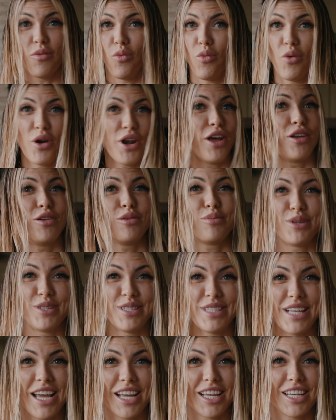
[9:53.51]

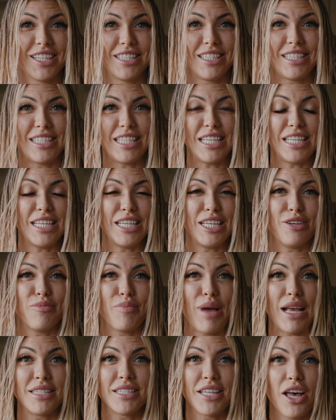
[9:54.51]
100% could see
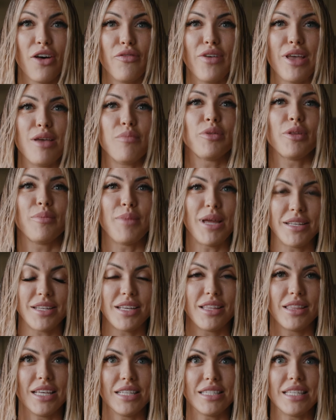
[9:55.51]
myself
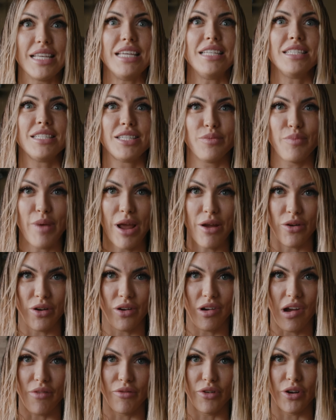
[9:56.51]
implementing this into my
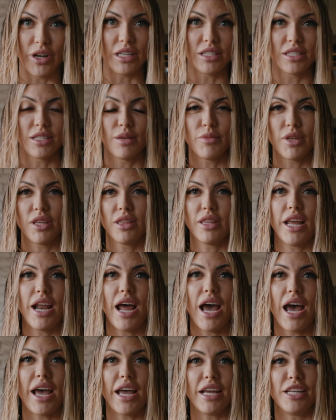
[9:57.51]
recovery as something
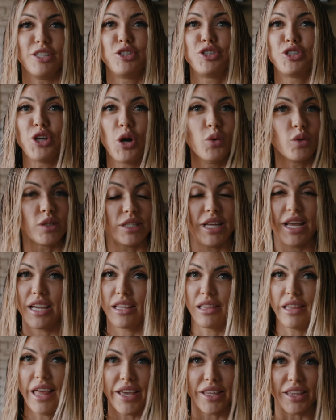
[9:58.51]
that I don't
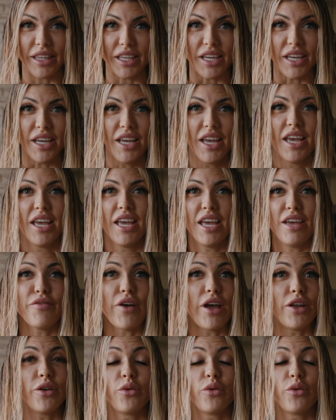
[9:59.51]
take lightly. If I